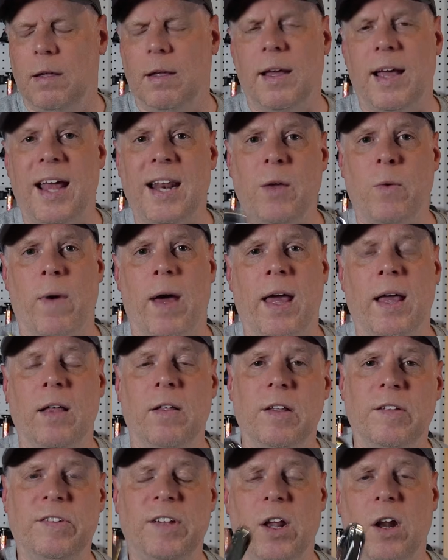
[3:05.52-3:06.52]
Anyway,
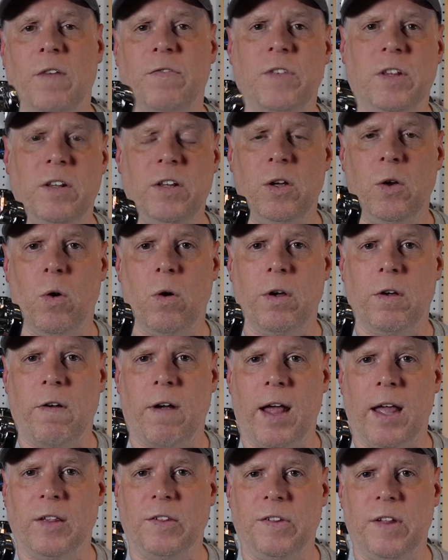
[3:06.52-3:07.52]
let's get off the Diori
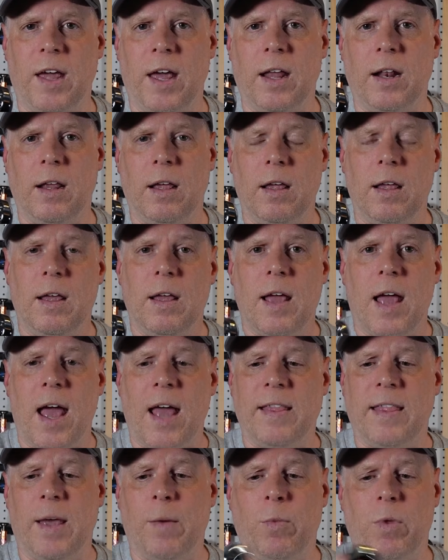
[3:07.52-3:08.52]
crankset,
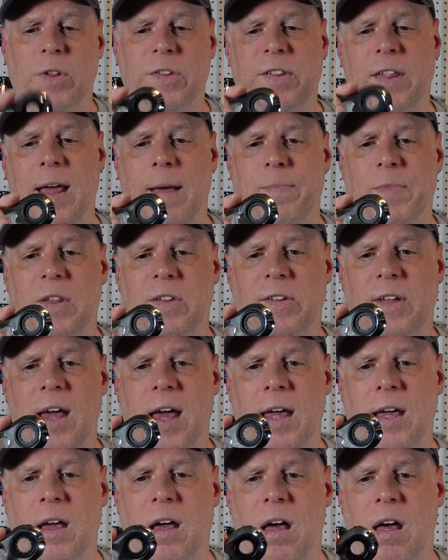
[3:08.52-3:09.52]
and then we'll slap this
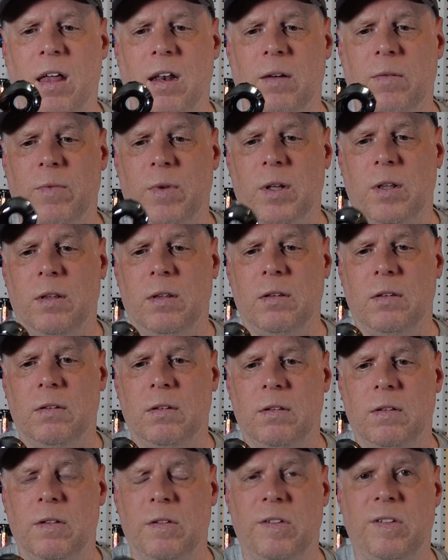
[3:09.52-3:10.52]
guy on and we'll
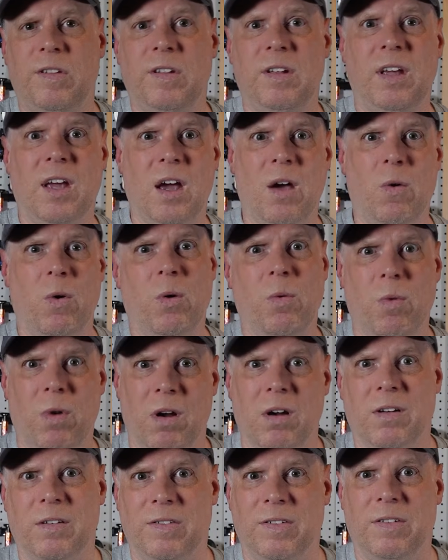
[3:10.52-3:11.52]
see how it
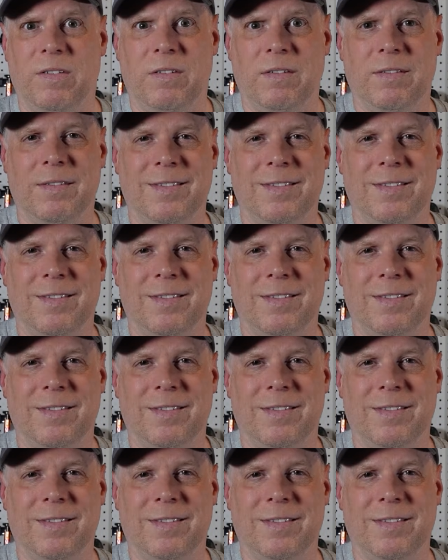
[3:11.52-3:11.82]
works.